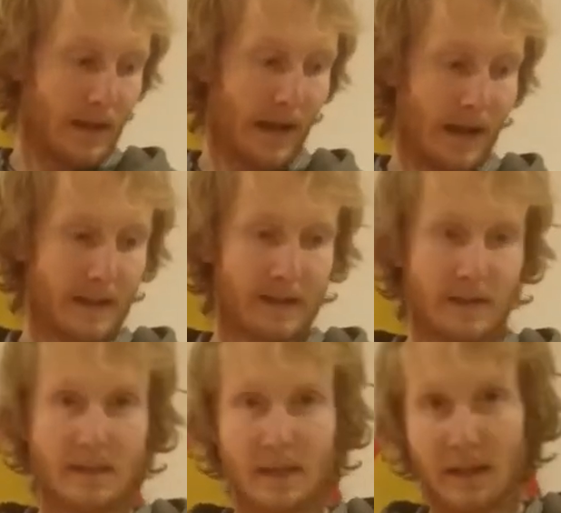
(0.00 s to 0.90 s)

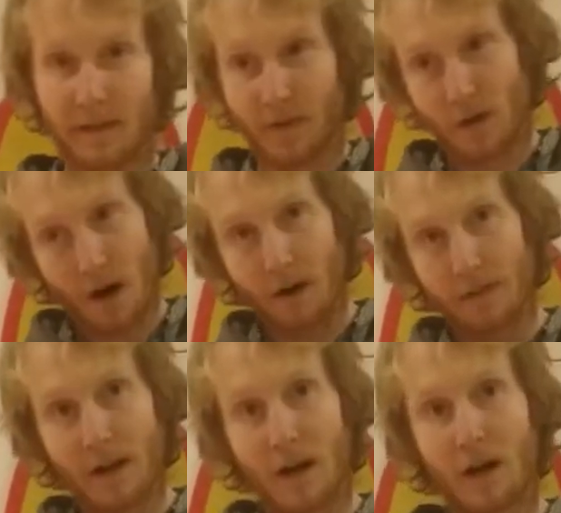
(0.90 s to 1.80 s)
And if you're
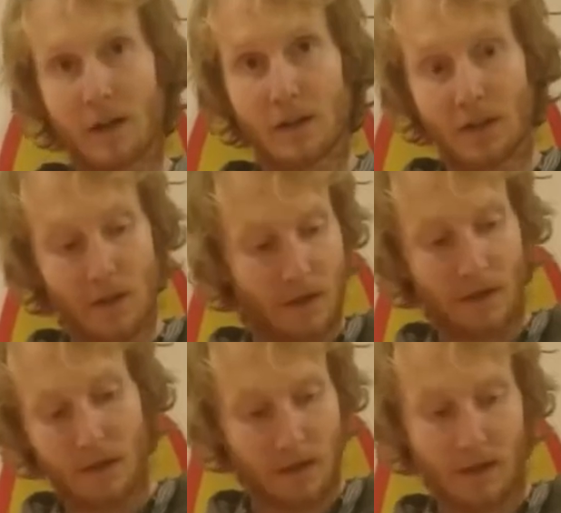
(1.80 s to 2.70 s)
carving hard, you
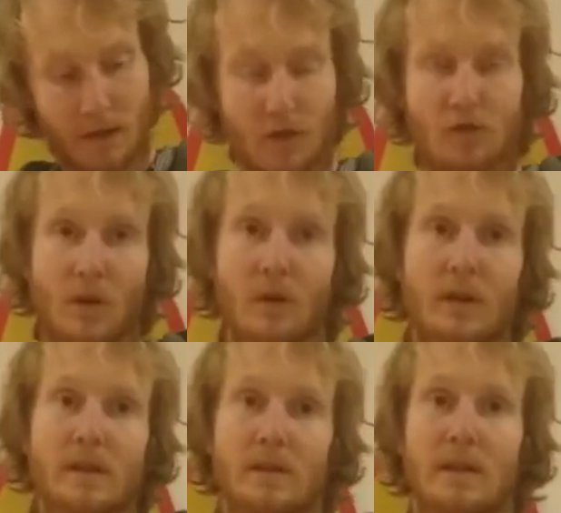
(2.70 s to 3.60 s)
can control
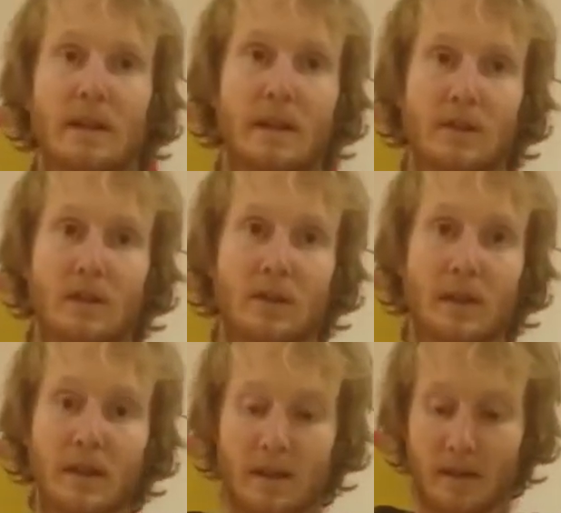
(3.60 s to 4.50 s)
it as you're
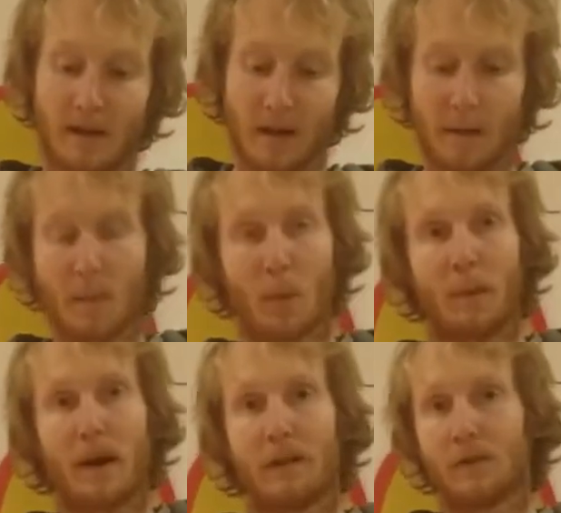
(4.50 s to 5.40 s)
doing a more
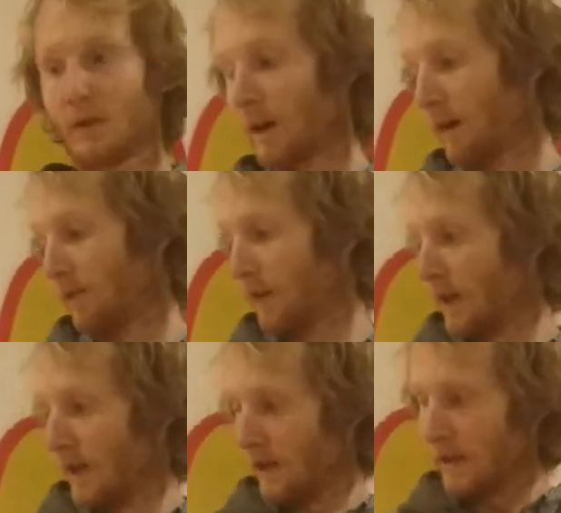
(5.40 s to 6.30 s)
powerful carve.
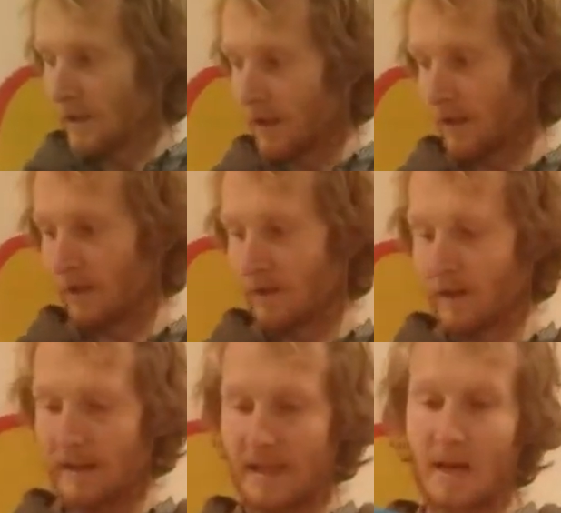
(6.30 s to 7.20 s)
So
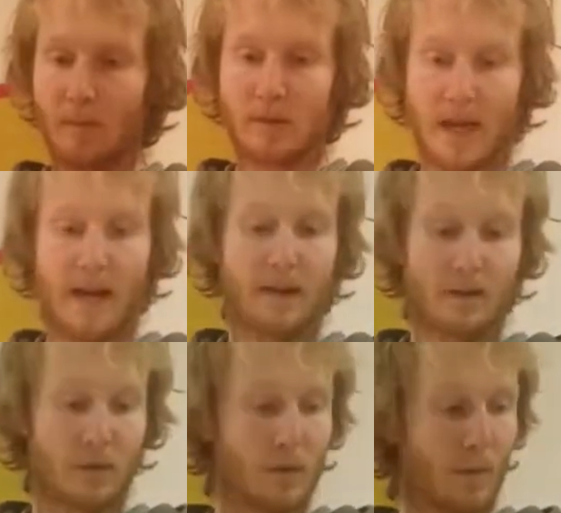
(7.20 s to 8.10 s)
it's able to
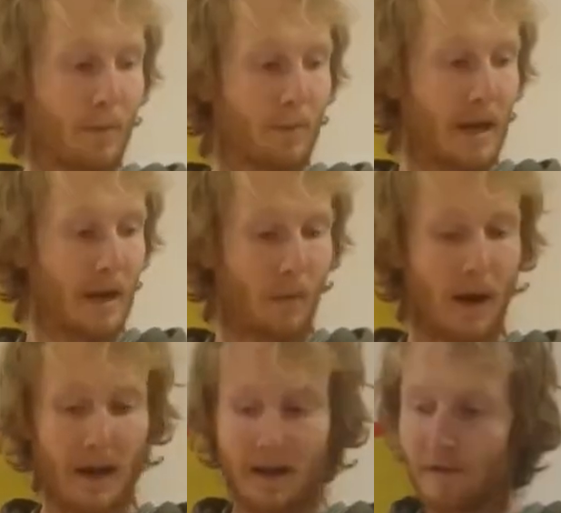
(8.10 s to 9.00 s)
handle bigger
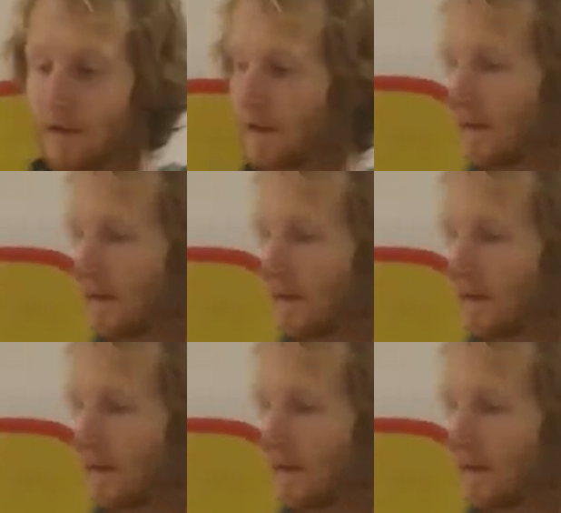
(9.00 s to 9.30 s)
waves